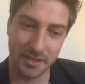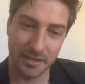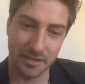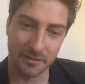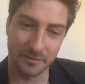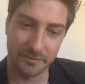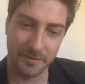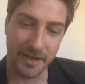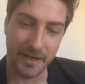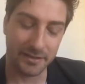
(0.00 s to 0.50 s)

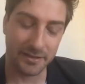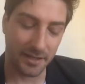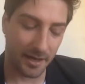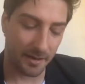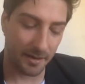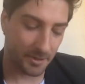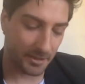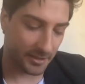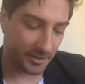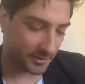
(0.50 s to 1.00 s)
In fact,
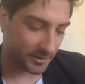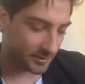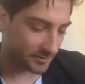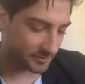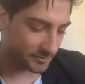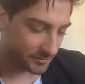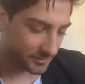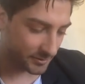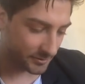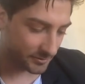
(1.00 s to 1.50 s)
I'm going to,
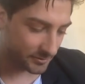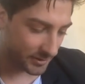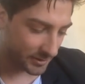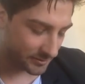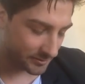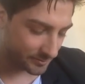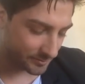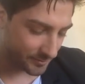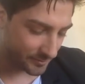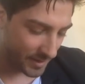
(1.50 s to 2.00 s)

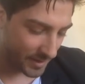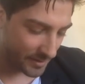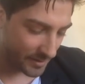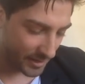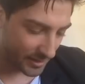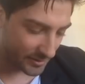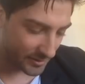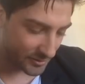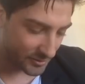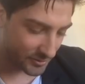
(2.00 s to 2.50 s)
well, maybe I
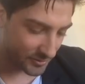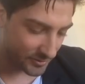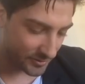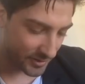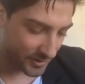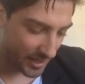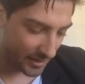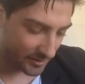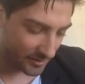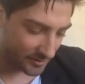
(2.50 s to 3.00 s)
can
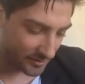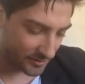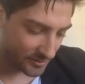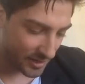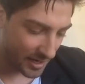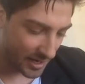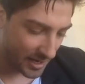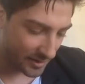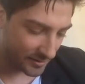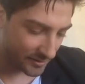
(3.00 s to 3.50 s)

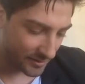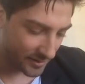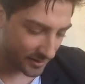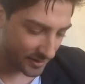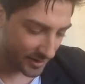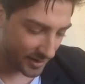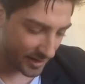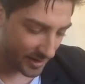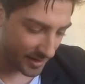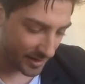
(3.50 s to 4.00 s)
try and
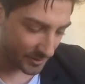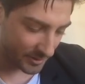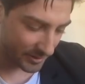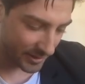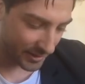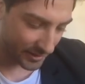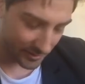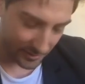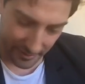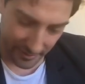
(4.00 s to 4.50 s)

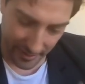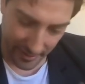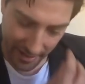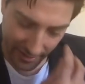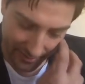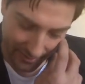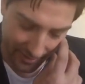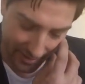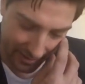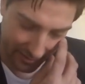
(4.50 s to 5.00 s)
emulate your
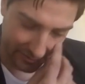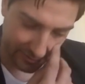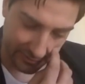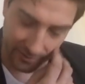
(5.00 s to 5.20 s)
accent.